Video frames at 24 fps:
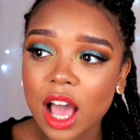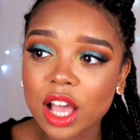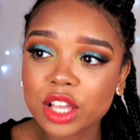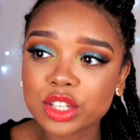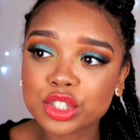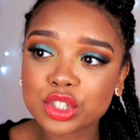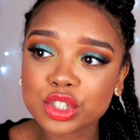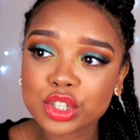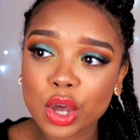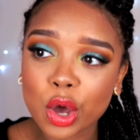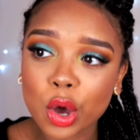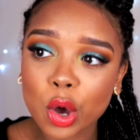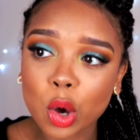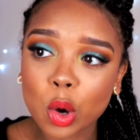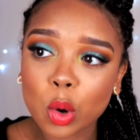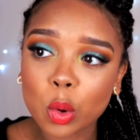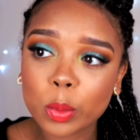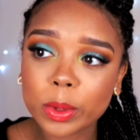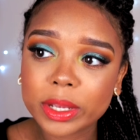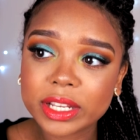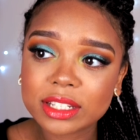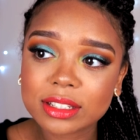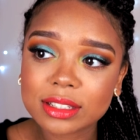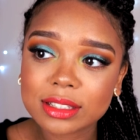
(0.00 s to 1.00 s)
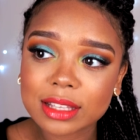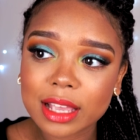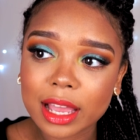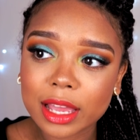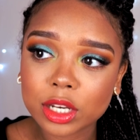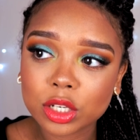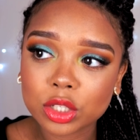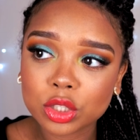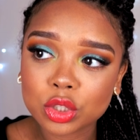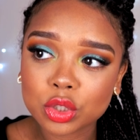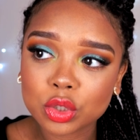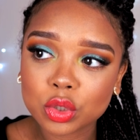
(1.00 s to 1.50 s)
So we
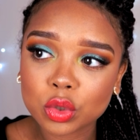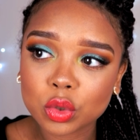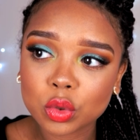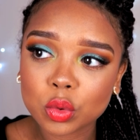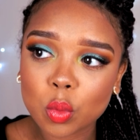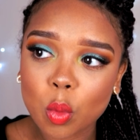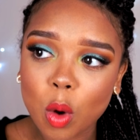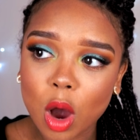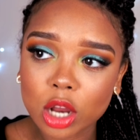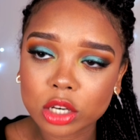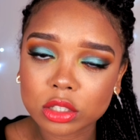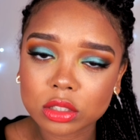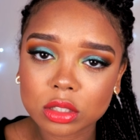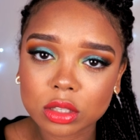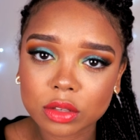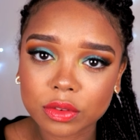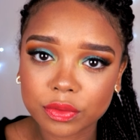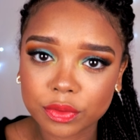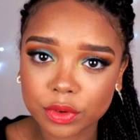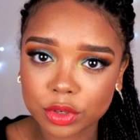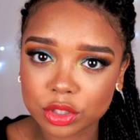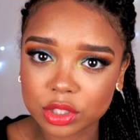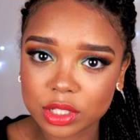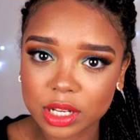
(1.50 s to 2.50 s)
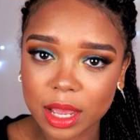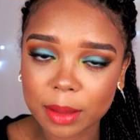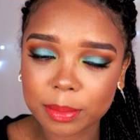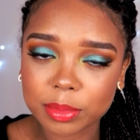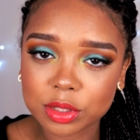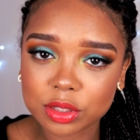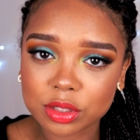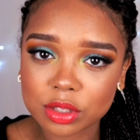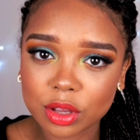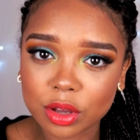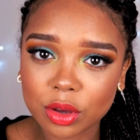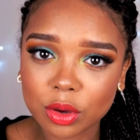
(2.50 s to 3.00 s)
decided to watch the first
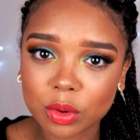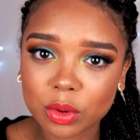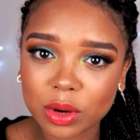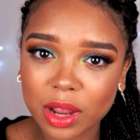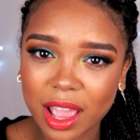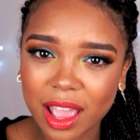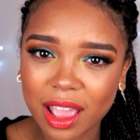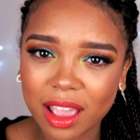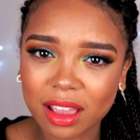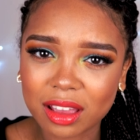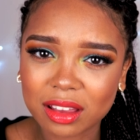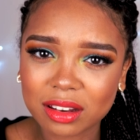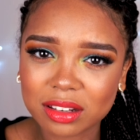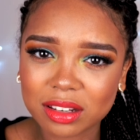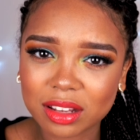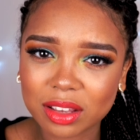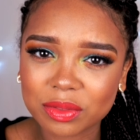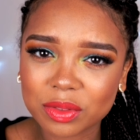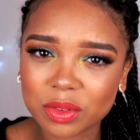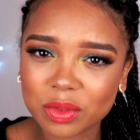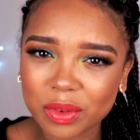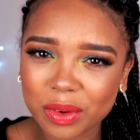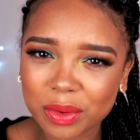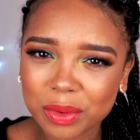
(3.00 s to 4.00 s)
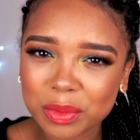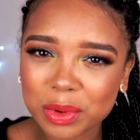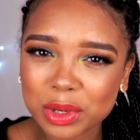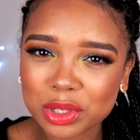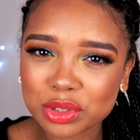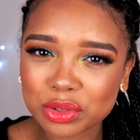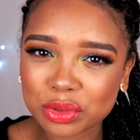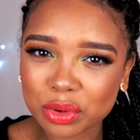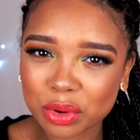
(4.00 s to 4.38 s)
episode, and if you've ever watched